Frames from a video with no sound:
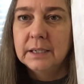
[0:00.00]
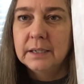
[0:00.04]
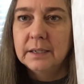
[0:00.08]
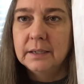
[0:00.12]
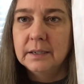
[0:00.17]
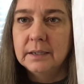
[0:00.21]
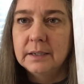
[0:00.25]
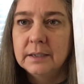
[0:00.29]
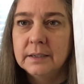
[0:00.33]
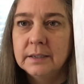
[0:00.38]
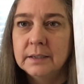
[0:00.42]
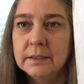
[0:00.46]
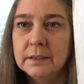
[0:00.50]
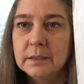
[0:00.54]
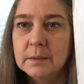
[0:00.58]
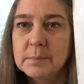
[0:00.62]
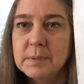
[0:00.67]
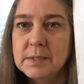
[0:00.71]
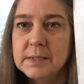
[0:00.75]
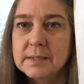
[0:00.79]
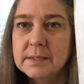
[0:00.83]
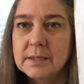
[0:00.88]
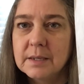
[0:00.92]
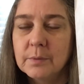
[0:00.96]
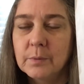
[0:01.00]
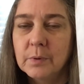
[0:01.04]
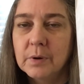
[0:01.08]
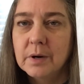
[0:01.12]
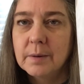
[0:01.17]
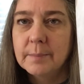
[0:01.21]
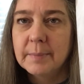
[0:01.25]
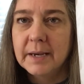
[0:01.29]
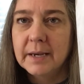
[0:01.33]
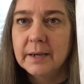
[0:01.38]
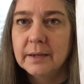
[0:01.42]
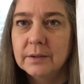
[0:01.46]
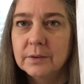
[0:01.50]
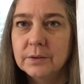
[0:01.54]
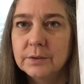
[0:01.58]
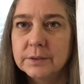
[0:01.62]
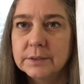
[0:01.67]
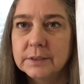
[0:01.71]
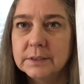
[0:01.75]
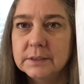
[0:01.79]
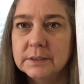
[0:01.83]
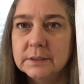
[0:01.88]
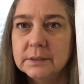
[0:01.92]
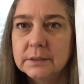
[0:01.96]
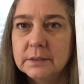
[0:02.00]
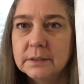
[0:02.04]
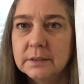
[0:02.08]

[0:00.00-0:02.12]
And let me see where I'm at. Hold on.